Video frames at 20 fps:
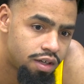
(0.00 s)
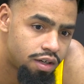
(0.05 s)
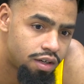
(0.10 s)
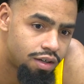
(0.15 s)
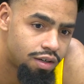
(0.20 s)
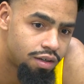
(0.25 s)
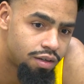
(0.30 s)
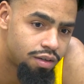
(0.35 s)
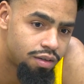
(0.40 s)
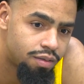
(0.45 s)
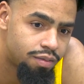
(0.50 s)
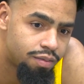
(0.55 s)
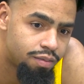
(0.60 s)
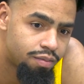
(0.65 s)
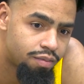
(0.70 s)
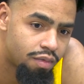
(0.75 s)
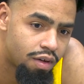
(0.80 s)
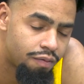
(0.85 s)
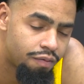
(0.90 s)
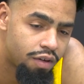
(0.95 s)
Um,
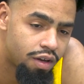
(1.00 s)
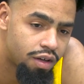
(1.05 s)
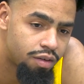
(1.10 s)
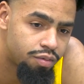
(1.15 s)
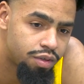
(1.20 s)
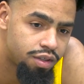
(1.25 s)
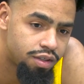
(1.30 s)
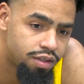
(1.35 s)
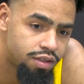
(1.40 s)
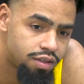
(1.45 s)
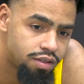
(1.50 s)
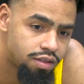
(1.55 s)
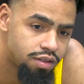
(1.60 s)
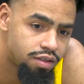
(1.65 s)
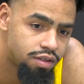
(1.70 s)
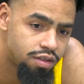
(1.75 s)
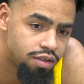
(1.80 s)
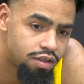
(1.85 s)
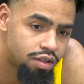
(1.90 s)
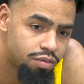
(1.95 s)
I feel like we,
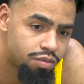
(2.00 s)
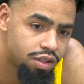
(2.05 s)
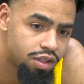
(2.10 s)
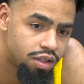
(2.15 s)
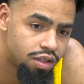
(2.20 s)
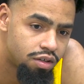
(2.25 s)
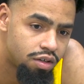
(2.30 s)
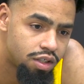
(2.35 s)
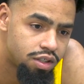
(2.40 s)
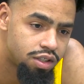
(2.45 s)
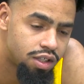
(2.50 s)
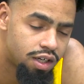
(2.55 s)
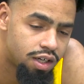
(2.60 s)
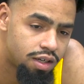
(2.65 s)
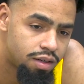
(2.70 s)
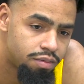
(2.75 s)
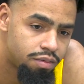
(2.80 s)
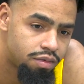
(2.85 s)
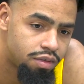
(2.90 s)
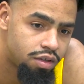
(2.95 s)
you know, we did a great
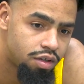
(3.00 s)
job,